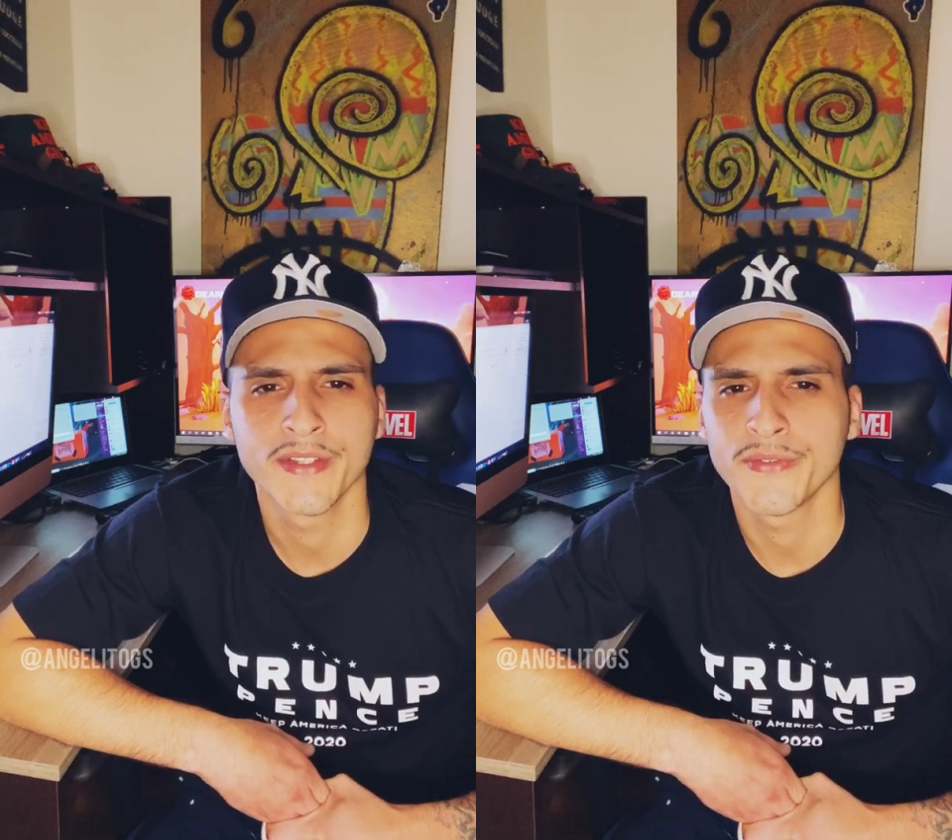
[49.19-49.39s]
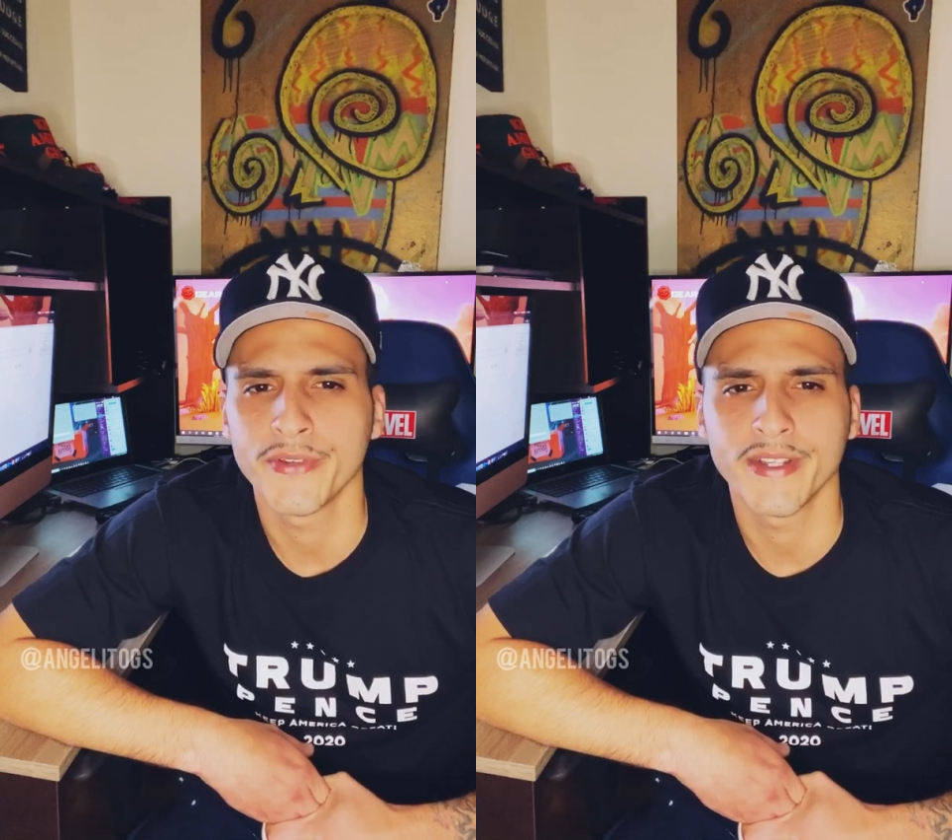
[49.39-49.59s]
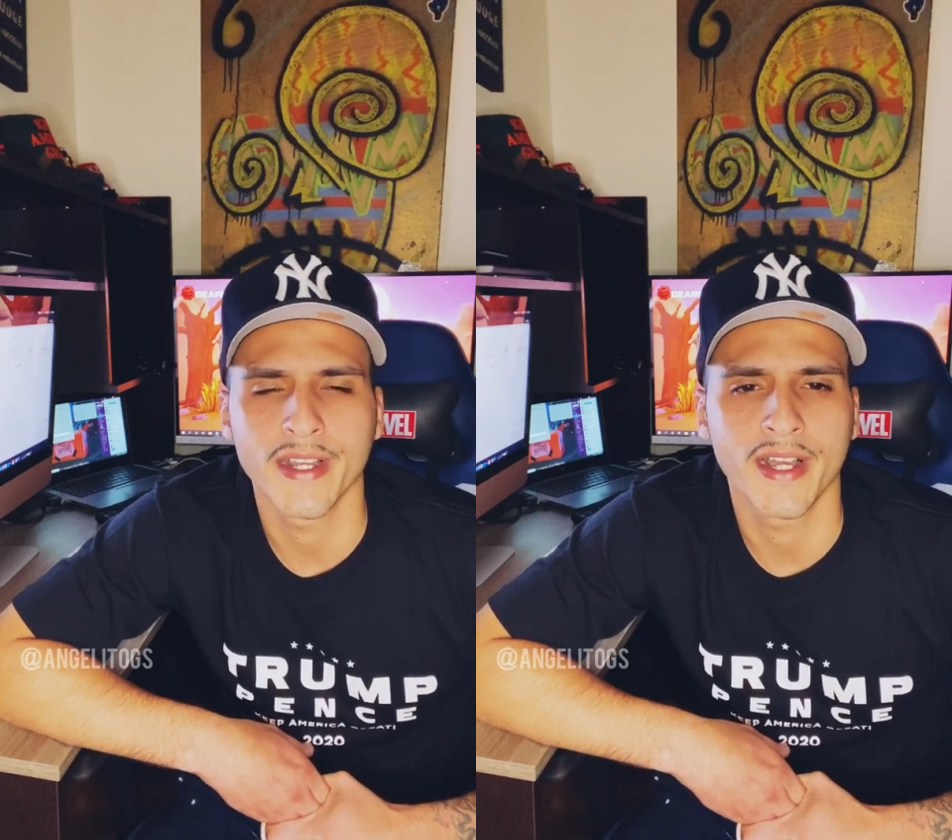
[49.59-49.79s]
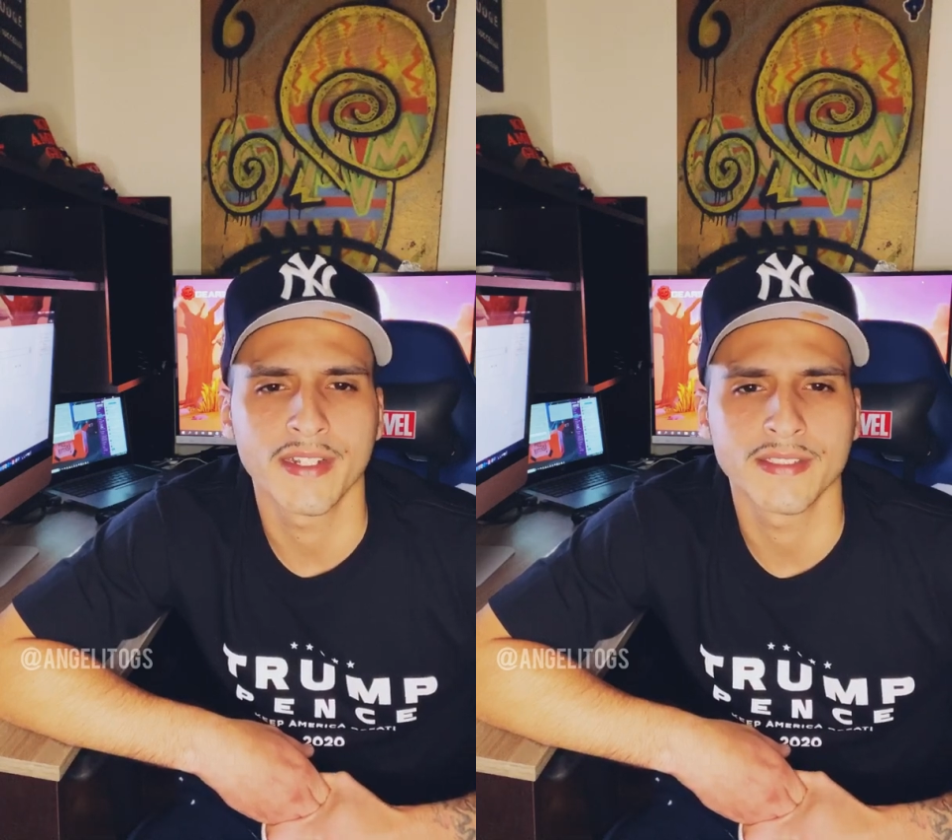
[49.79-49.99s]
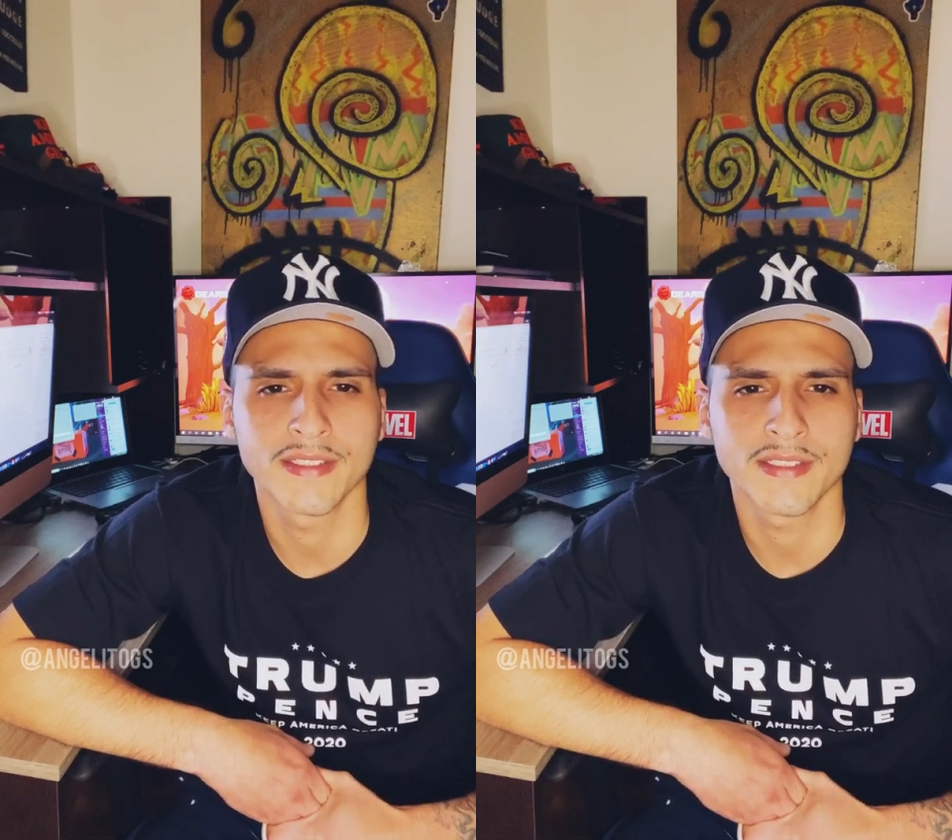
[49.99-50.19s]
free
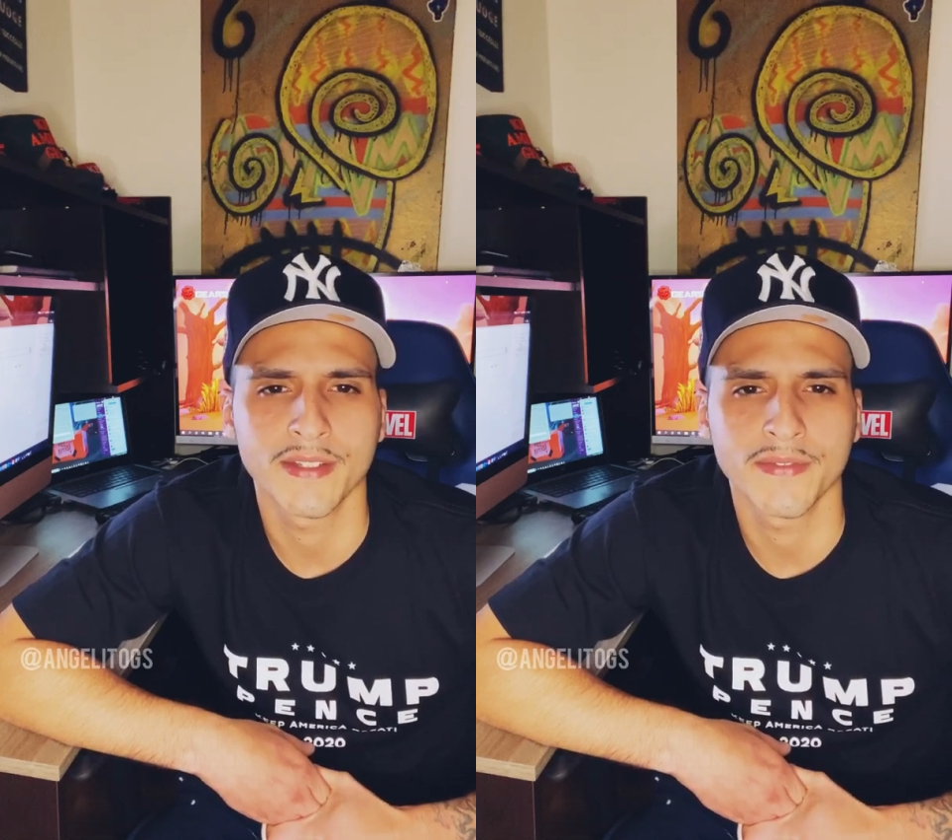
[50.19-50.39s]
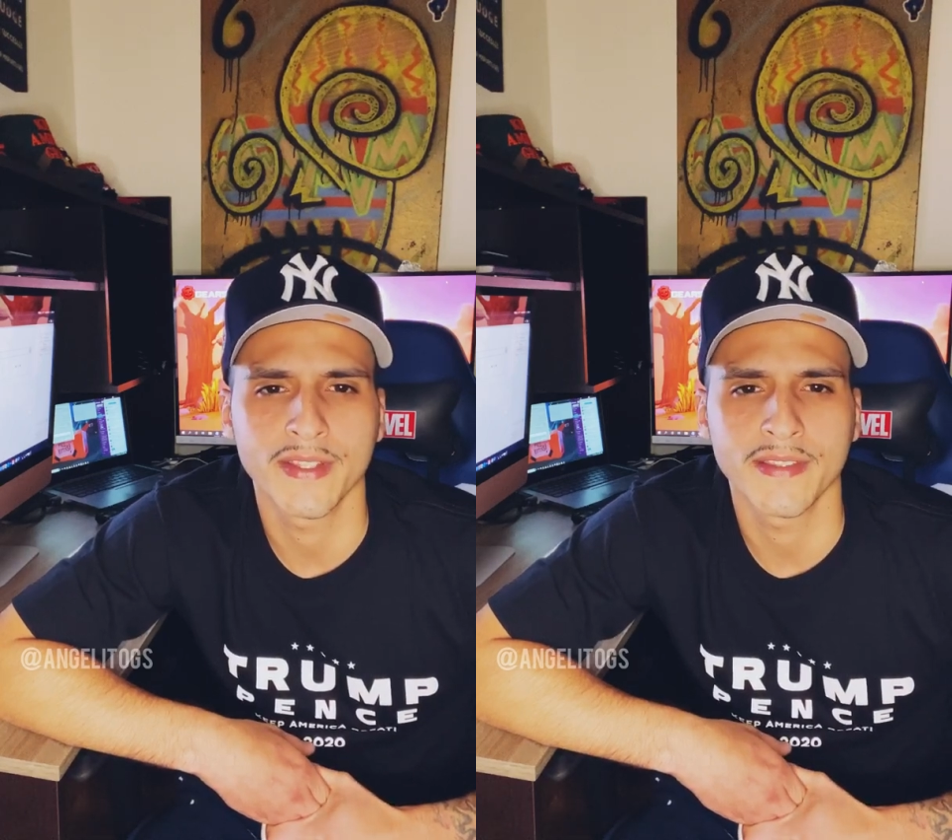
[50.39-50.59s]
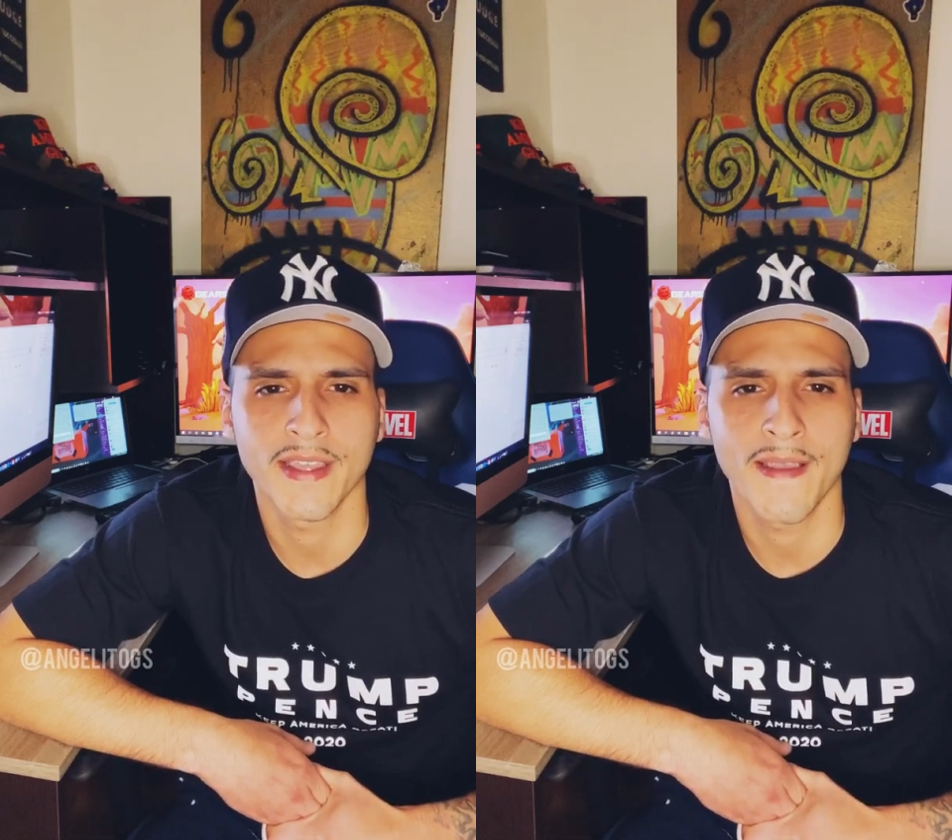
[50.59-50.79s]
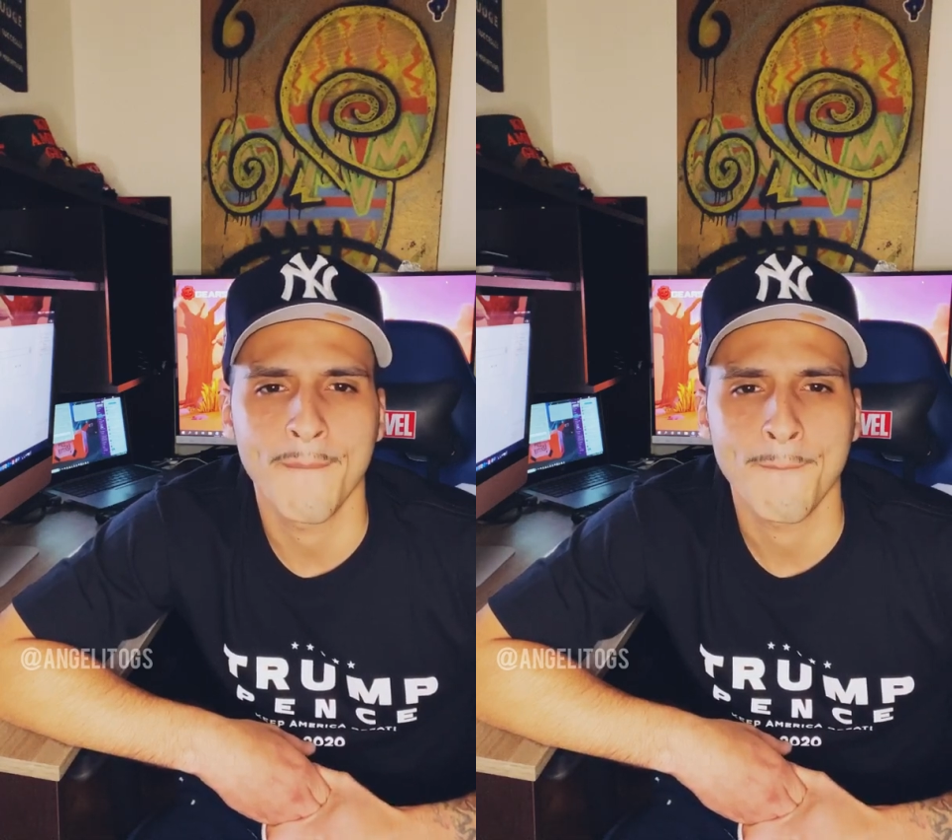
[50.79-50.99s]
college and stuff like that.